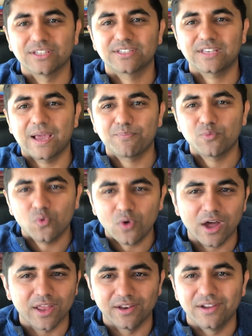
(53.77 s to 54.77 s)
Step
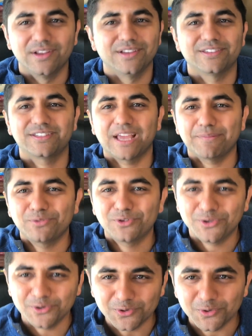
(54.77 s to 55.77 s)
1, step
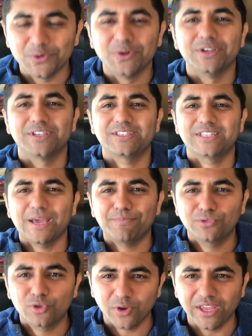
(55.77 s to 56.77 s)
2,
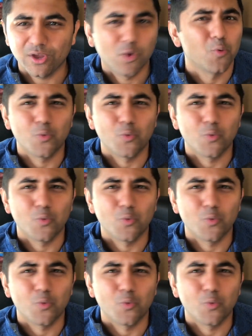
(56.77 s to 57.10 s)
step 3.